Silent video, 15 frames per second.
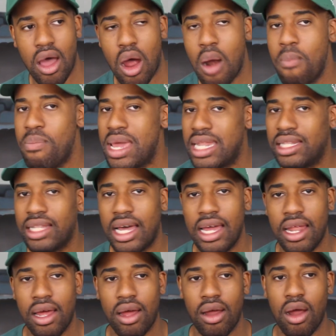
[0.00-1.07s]
Our mid
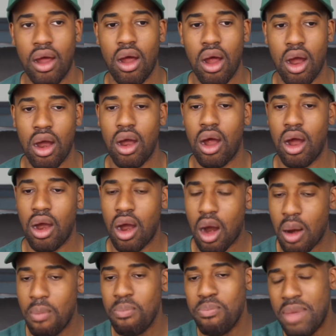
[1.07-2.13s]

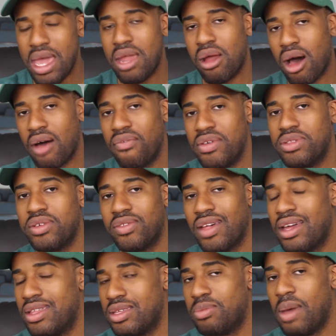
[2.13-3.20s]
offensive
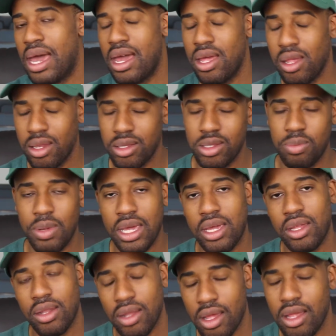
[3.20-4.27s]
line is bad, and
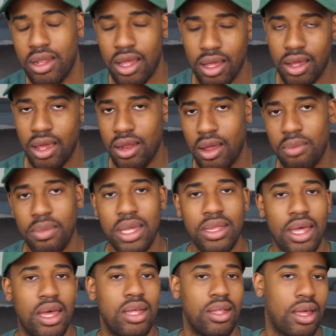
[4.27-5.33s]
speaking, and I mean
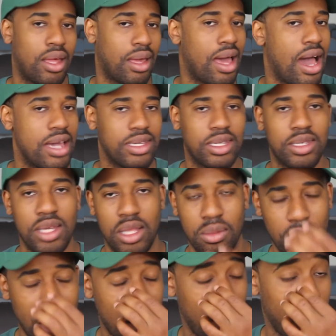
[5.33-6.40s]
that like Isaac
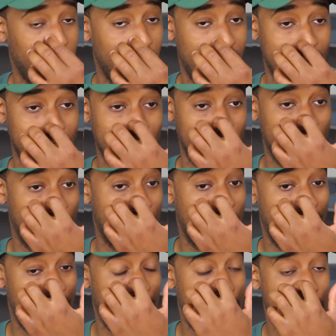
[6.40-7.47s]
Solomalo. I think the
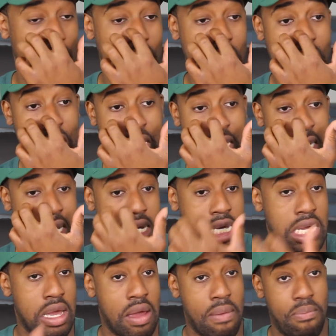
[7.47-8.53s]
guy
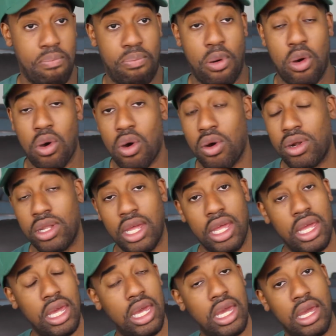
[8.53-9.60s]

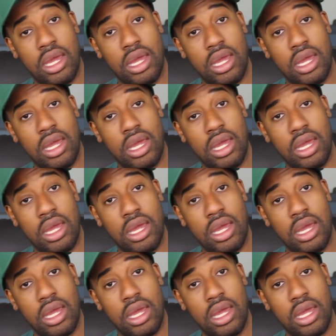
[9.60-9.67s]
poorly